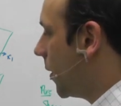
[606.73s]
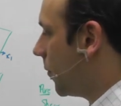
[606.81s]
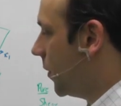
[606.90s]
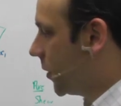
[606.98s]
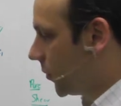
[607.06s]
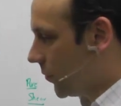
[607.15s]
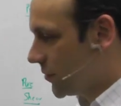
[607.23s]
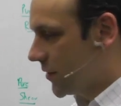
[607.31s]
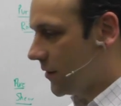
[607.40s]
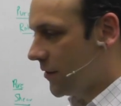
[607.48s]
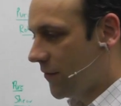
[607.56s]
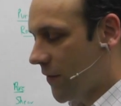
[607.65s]
We could
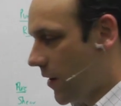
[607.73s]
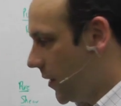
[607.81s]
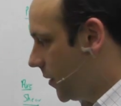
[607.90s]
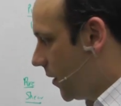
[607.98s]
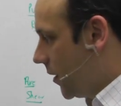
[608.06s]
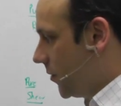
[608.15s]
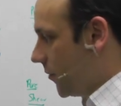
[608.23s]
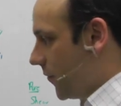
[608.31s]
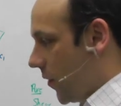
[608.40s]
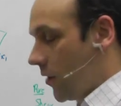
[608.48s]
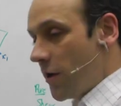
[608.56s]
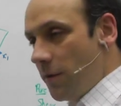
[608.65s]
also define the
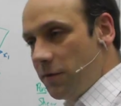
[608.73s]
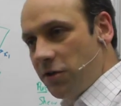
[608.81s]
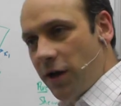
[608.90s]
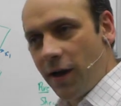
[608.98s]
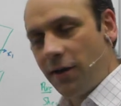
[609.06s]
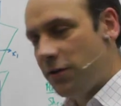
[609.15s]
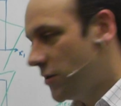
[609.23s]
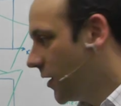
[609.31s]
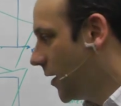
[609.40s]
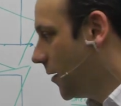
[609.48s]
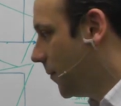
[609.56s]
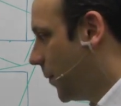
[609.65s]
volume change
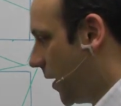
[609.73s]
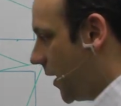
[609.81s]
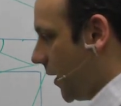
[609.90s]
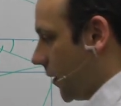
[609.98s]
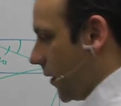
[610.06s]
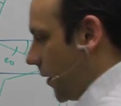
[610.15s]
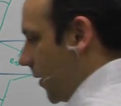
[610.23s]
being